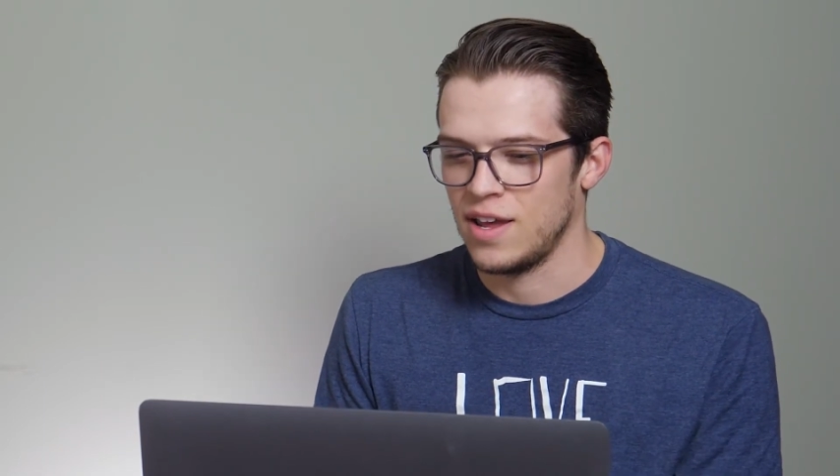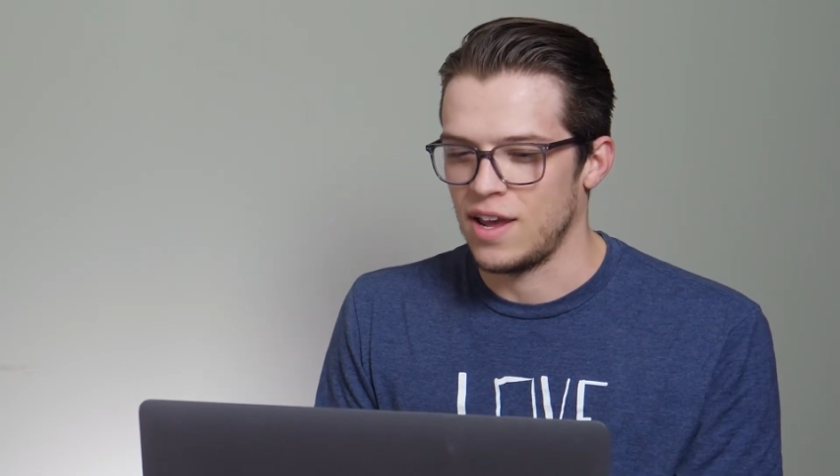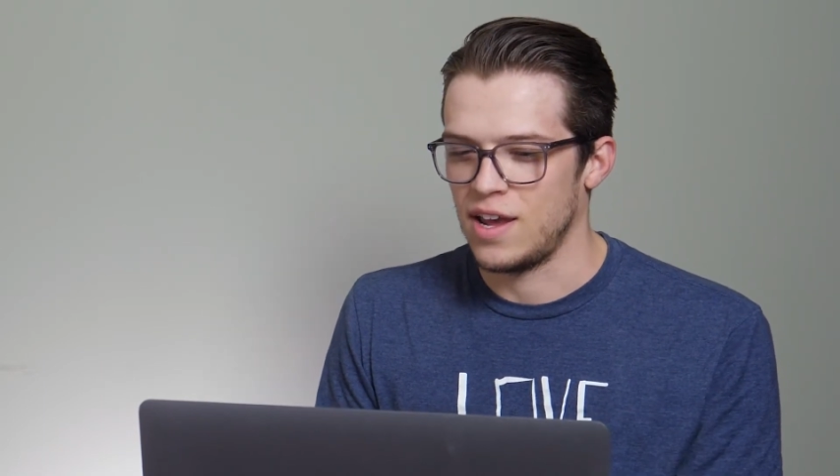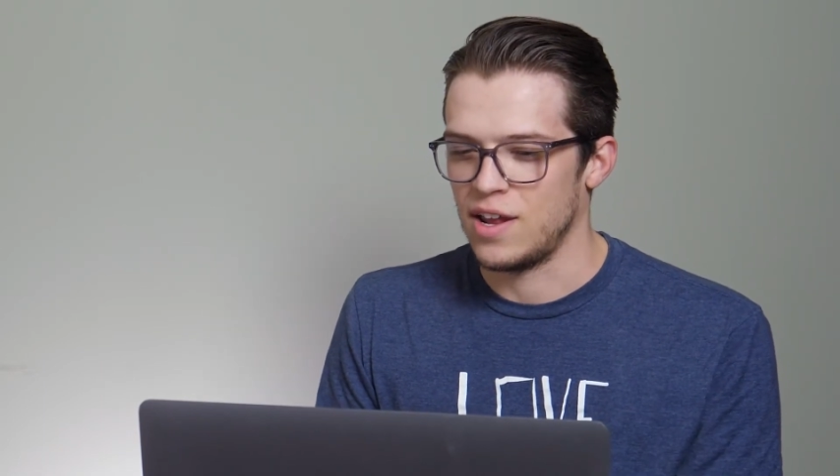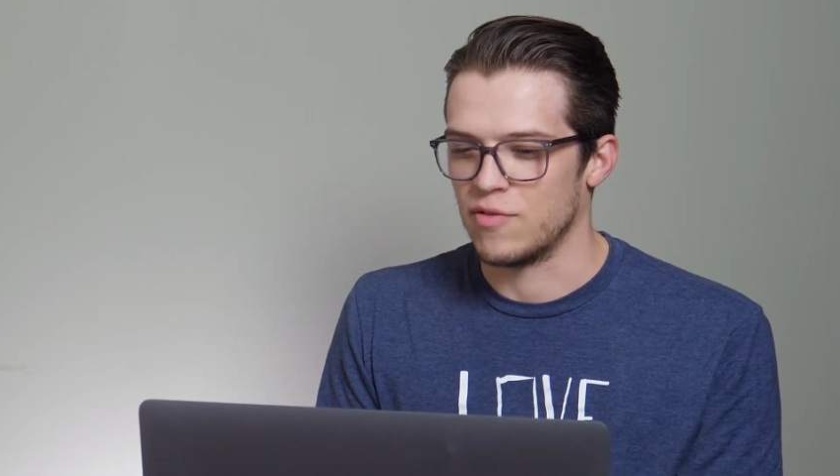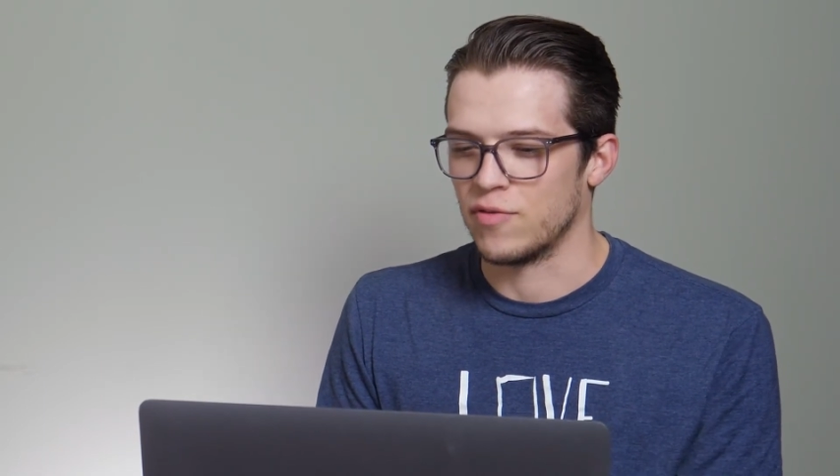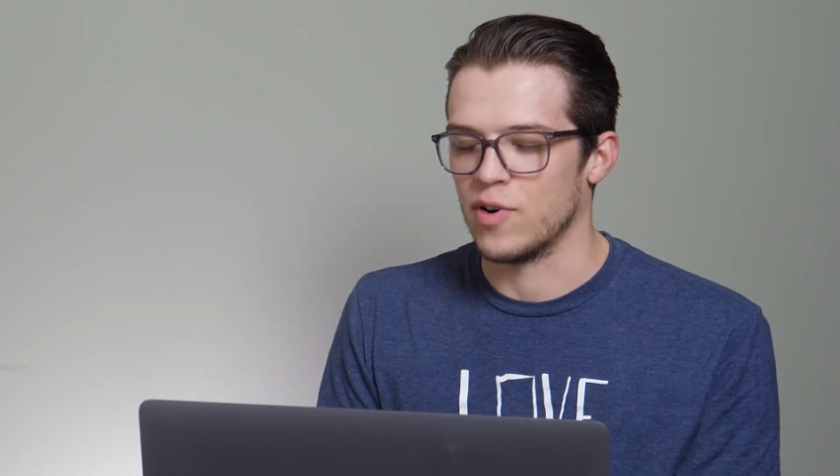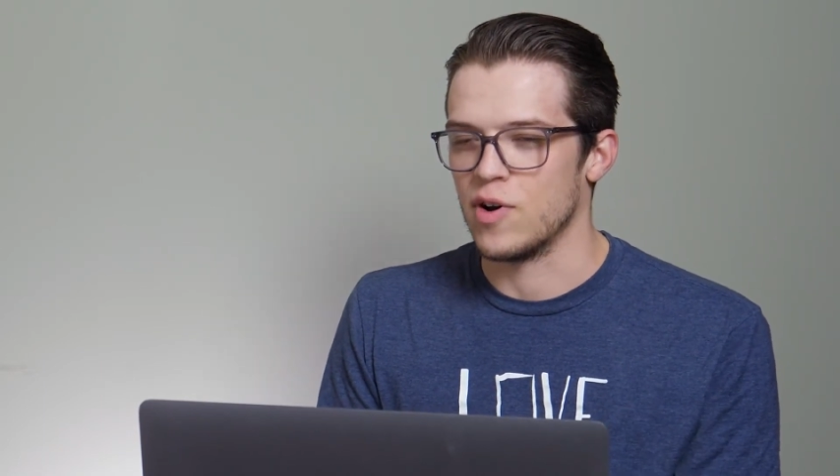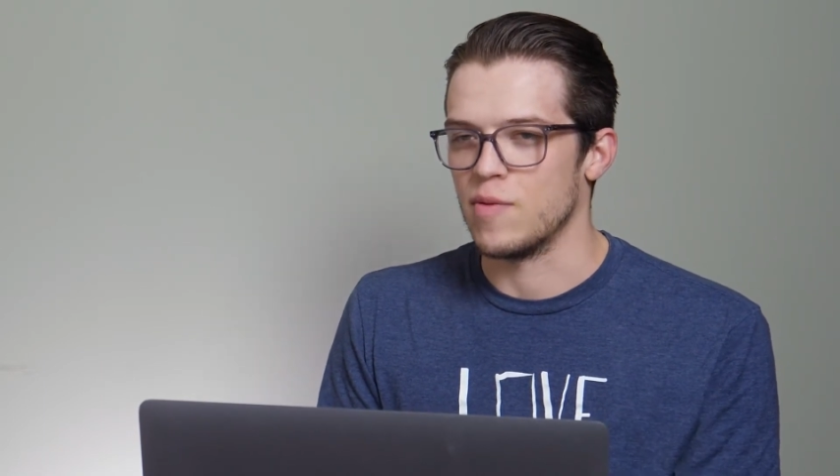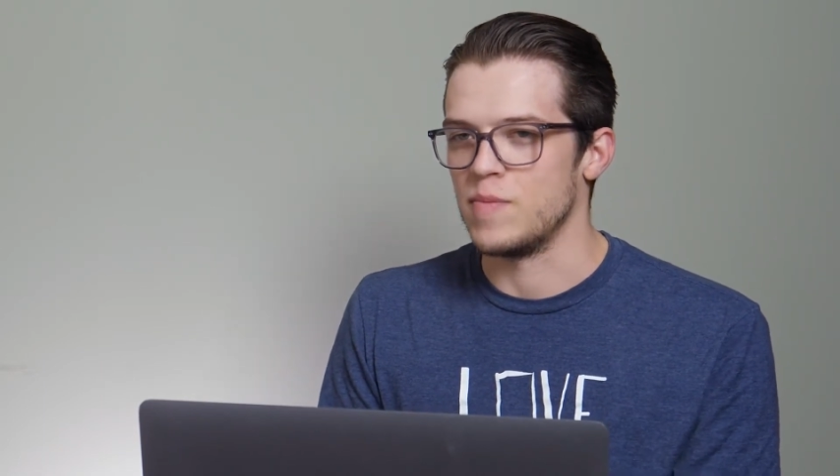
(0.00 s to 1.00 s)
And
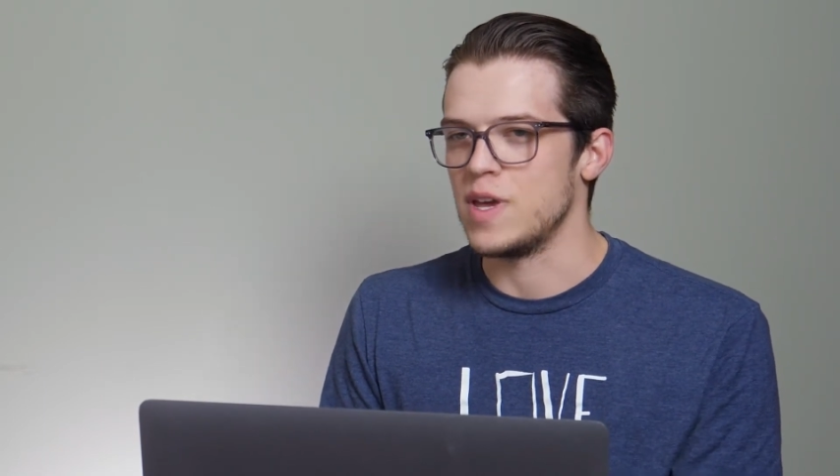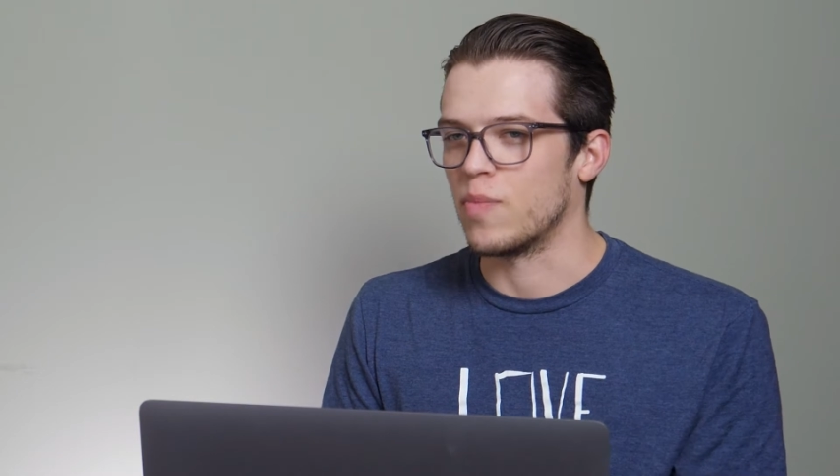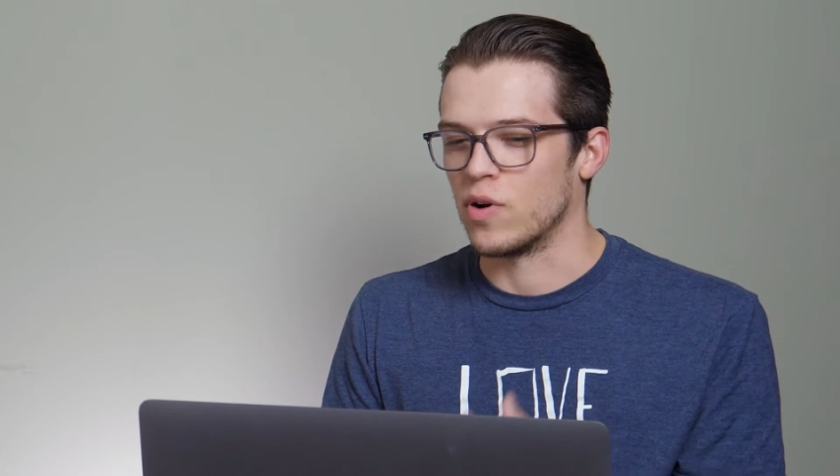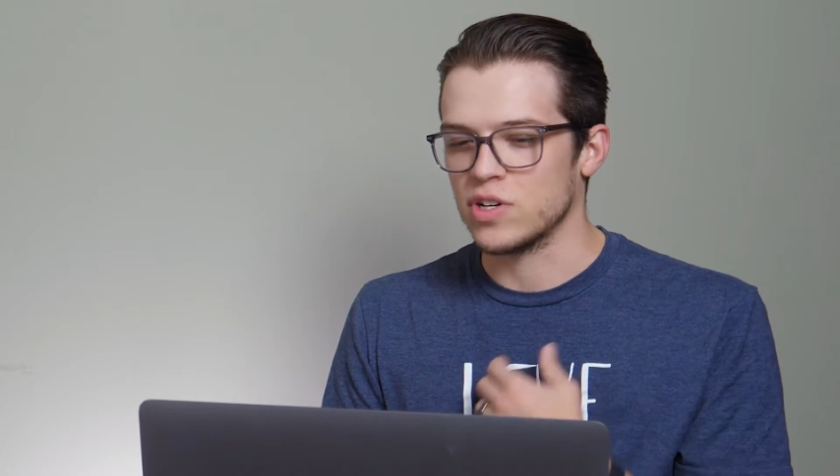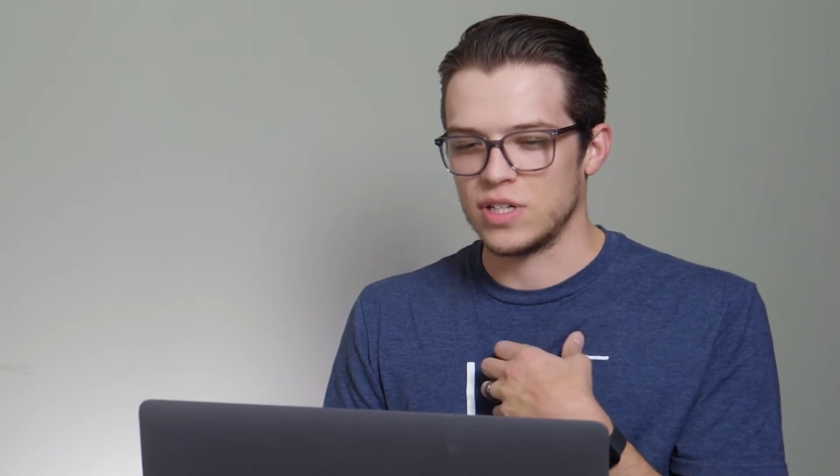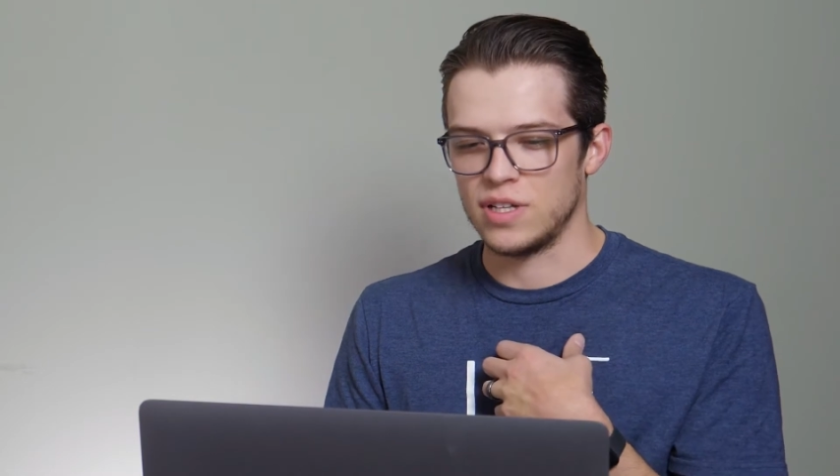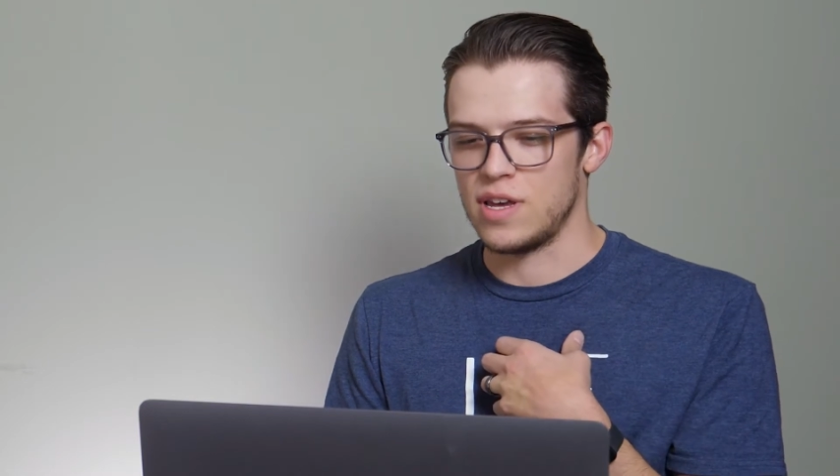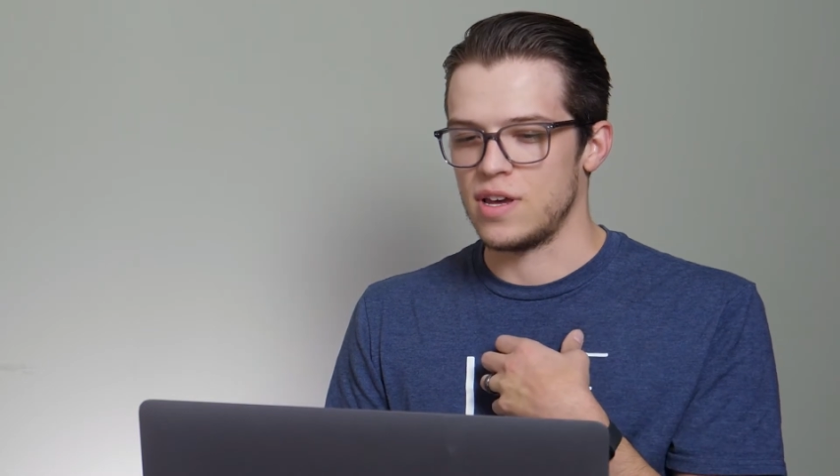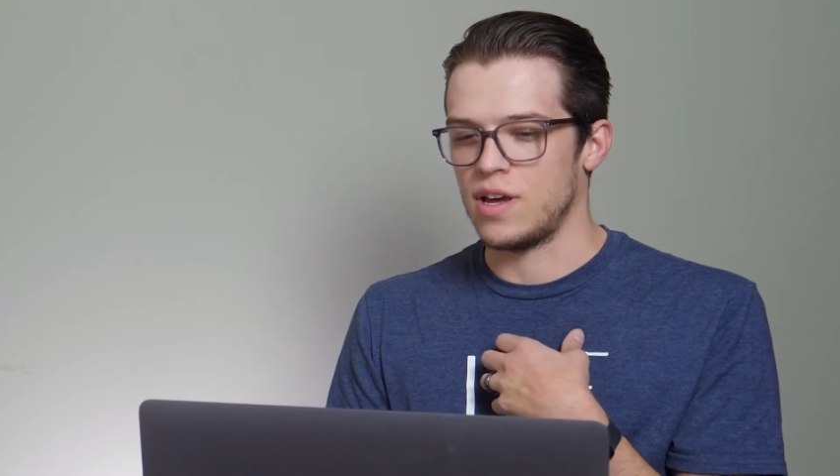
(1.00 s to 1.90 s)
for me personally,